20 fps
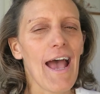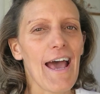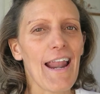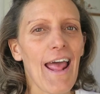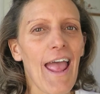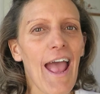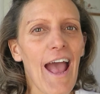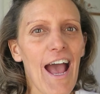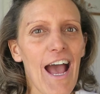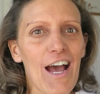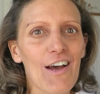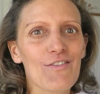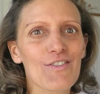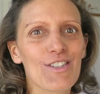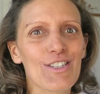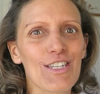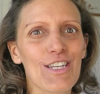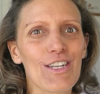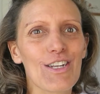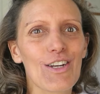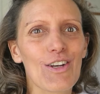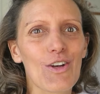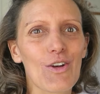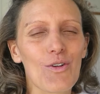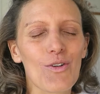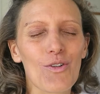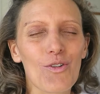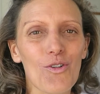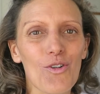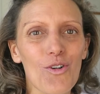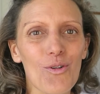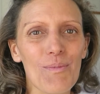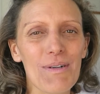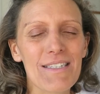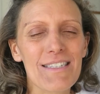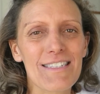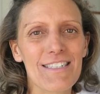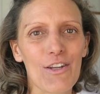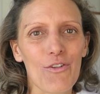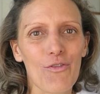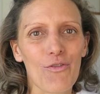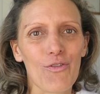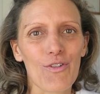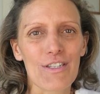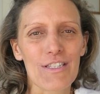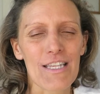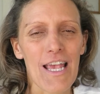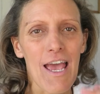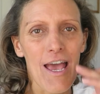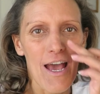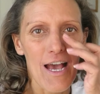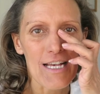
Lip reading: and I have seen an enormous difference,